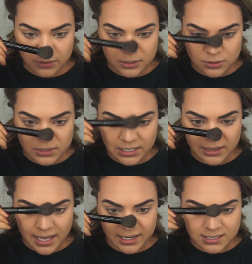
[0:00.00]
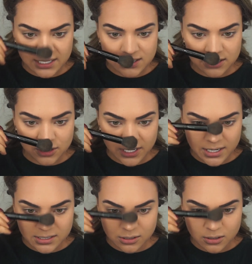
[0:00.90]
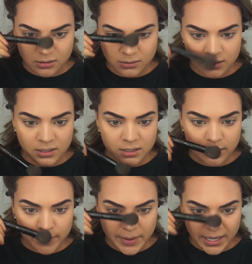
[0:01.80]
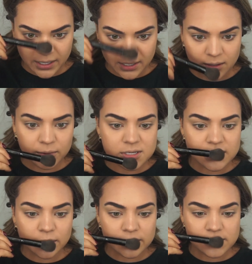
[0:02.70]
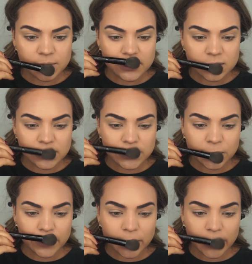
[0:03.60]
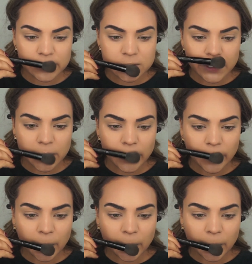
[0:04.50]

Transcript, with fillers: Just use like the excess. I try not to go back in because I don't want it to be too crazy.